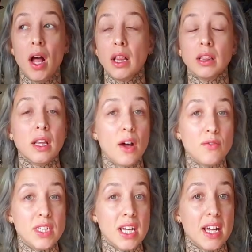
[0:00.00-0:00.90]

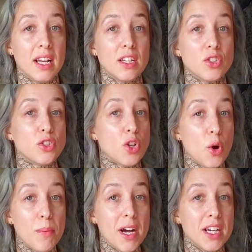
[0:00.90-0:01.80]
Loved it
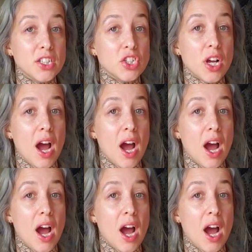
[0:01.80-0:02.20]
so much.